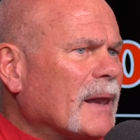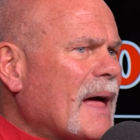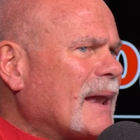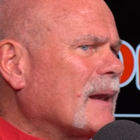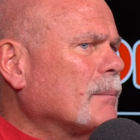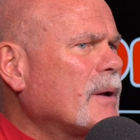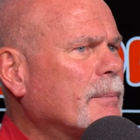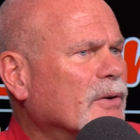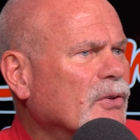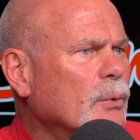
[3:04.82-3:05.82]
line item
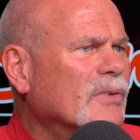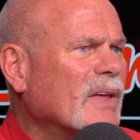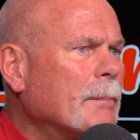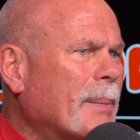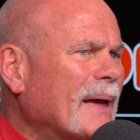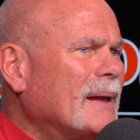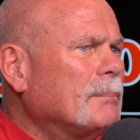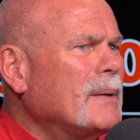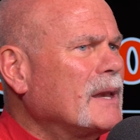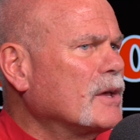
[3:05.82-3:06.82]
number 2 is a paid
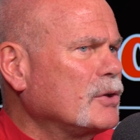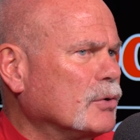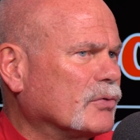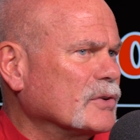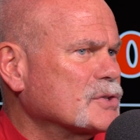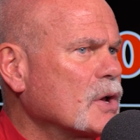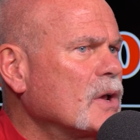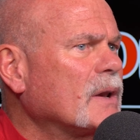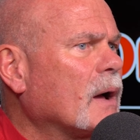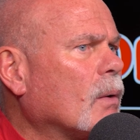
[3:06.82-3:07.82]
media usage.
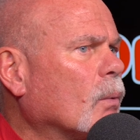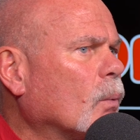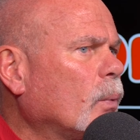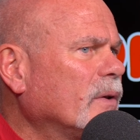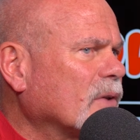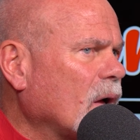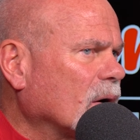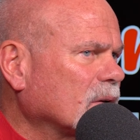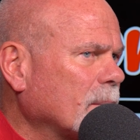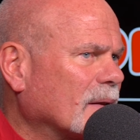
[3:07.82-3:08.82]
Now, we
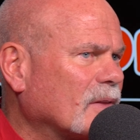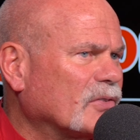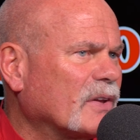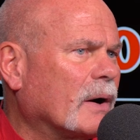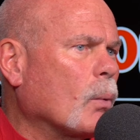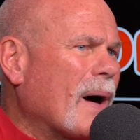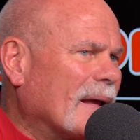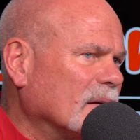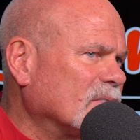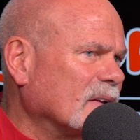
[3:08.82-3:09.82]
talked about this in our
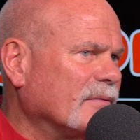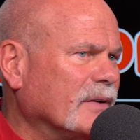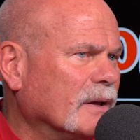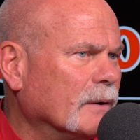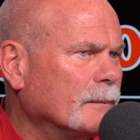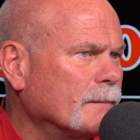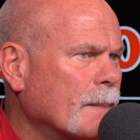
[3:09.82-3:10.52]
whitelisting video,